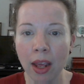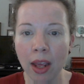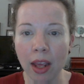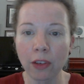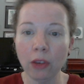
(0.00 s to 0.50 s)

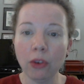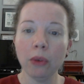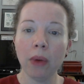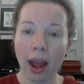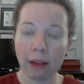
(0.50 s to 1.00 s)
If you
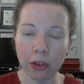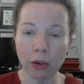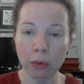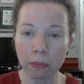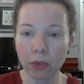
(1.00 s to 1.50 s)
do have
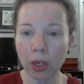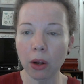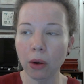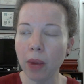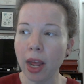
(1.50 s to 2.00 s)
to, you
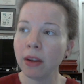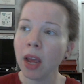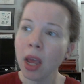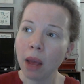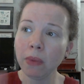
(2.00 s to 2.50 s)
know, and
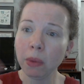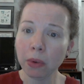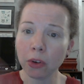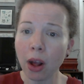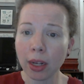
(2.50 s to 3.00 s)
we
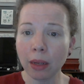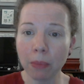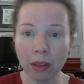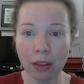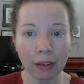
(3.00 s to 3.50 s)
were talking
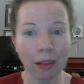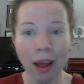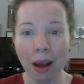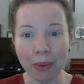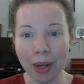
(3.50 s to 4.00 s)
about this a
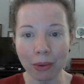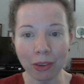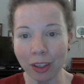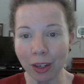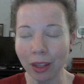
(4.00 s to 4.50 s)
lot when I
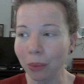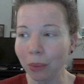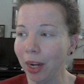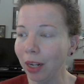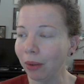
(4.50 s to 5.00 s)
was sitting in the
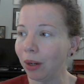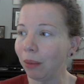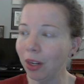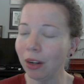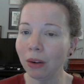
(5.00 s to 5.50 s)
waiting
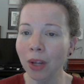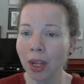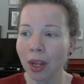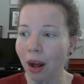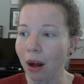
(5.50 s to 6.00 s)
room, you know,
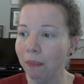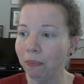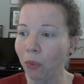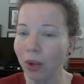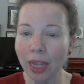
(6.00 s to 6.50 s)

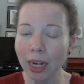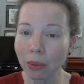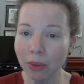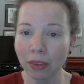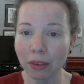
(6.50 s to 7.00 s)
one
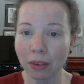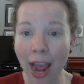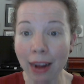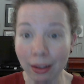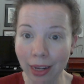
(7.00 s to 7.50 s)
lady
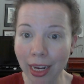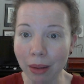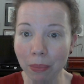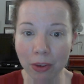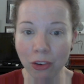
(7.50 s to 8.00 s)
had a
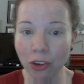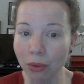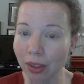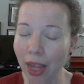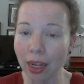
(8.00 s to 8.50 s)
lamp and she
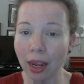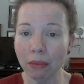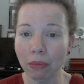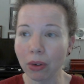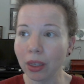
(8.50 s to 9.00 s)
was like,
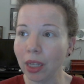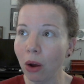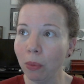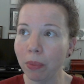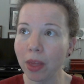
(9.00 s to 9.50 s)
I really
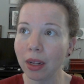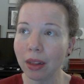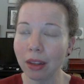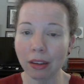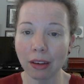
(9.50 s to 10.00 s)
hope that
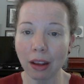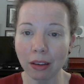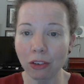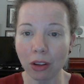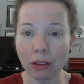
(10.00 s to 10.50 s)
this
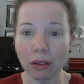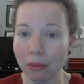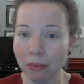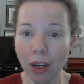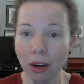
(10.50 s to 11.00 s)
doesn't
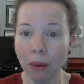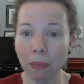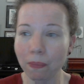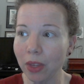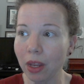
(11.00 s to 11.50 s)
just,
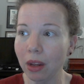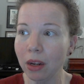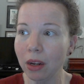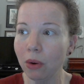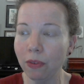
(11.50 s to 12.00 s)

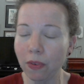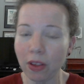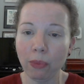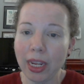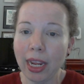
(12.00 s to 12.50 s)

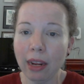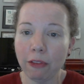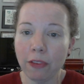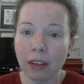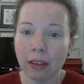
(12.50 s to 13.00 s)
if we
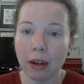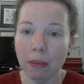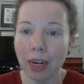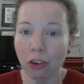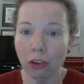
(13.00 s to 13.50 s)
can't fix it,
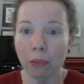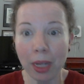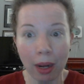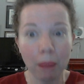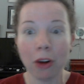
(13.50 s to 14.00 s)
it might just
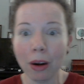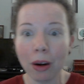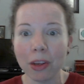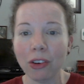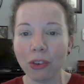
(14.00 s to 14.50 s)
become
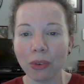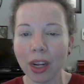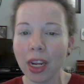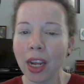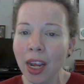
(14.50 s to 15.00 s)
garbage, right?